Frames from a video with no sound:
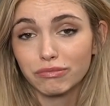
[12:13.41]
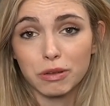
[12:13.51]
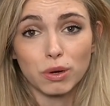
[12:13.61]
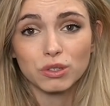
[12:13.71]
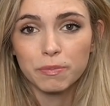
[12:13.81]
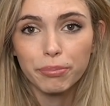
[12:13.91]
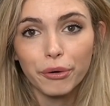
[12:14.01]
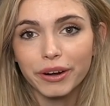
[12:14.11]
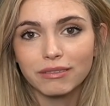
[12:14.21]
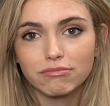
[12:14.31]
the most
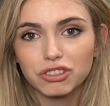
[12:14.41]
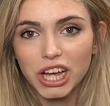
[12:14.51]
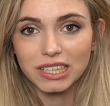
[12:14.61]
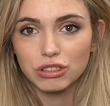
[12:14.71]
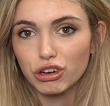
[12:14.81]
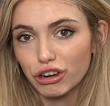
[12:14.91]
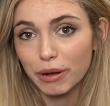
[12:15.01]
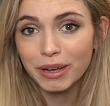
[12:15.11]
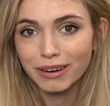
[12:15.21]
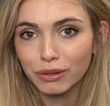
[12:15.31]
important chess
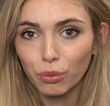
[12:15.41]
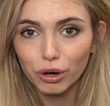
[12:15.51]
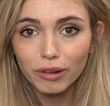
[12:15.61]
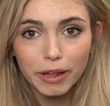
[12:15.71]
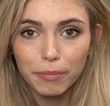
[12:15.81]
tournament in the world,